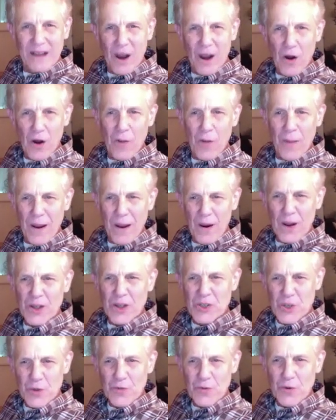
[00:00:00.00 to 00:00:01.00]
Are
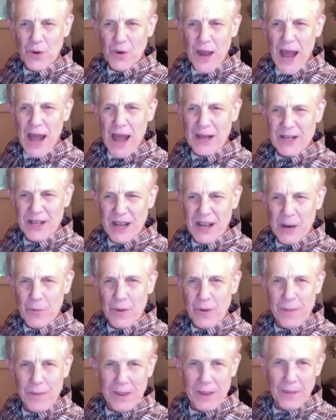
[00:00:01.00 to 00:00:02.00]
Americans overreacting? Are
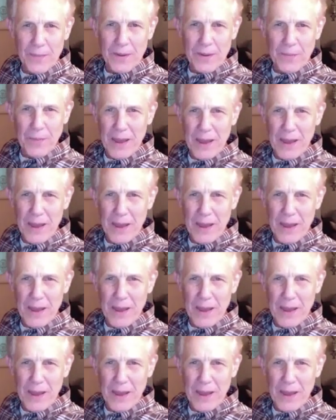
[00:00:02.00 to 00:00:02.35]
we being big